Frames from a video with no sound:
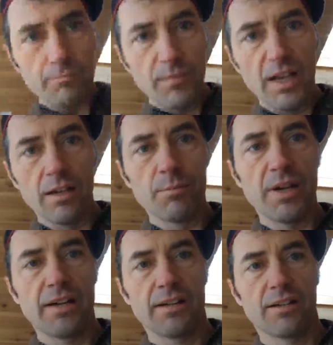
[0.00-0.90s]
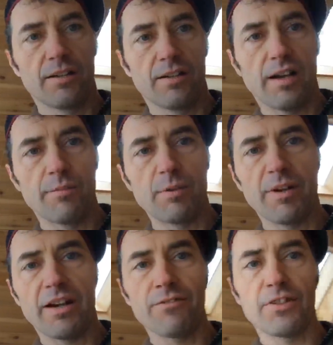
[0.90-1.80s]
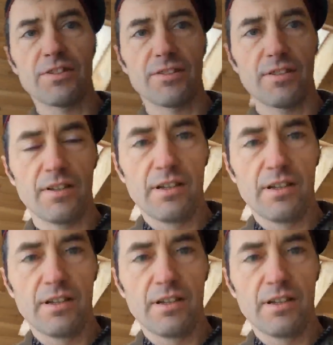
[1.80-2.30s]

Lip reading: I'm in my office.